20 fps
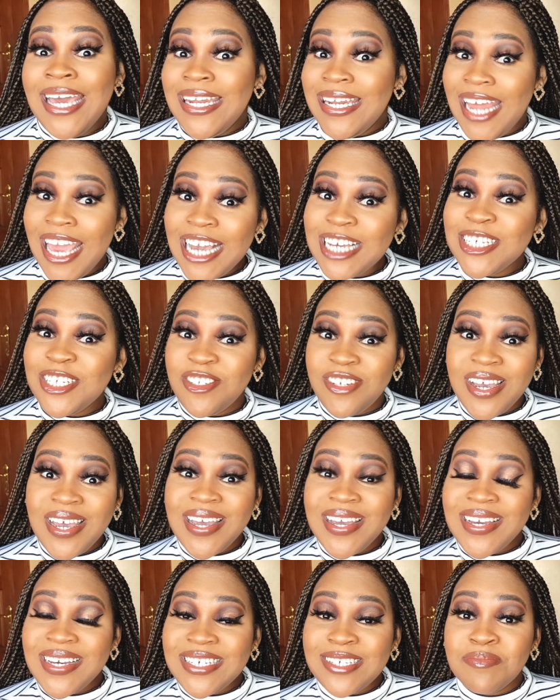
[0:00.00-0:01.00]
next year
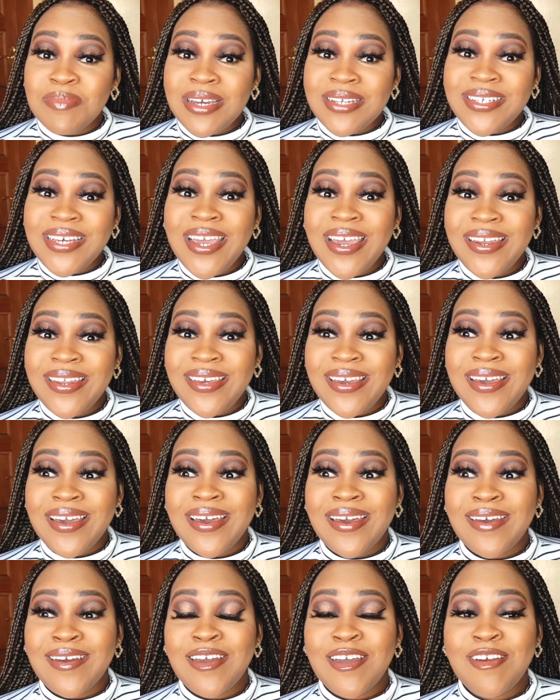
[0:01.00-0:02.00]
is my 10
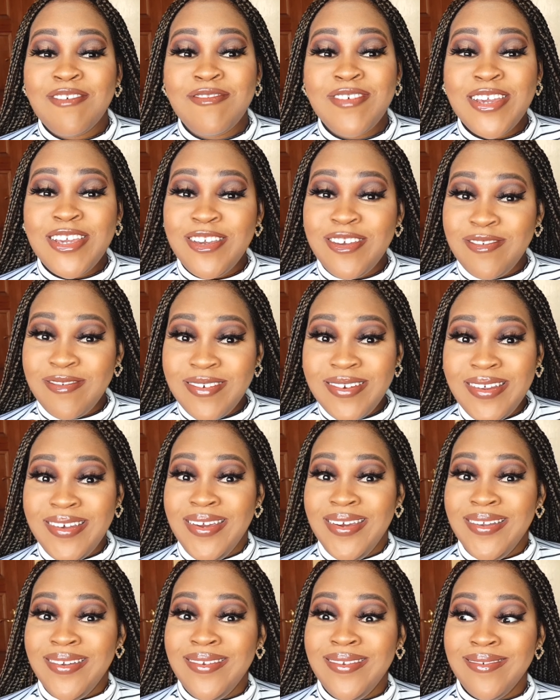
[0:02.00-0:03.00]
year
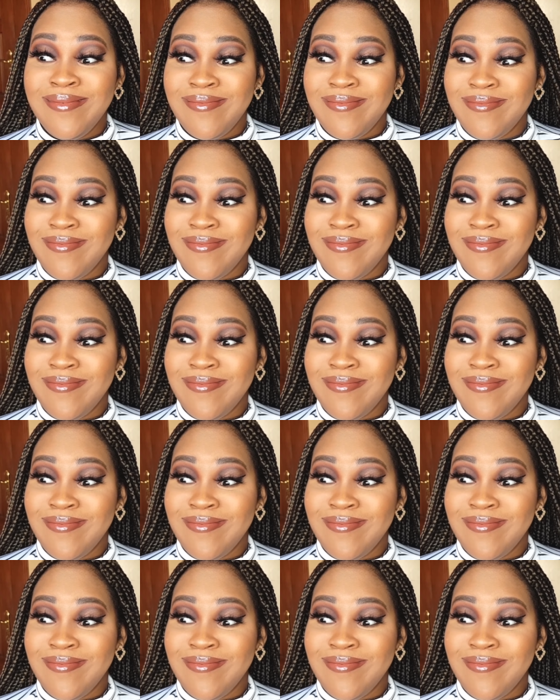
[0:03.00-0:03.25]
reunion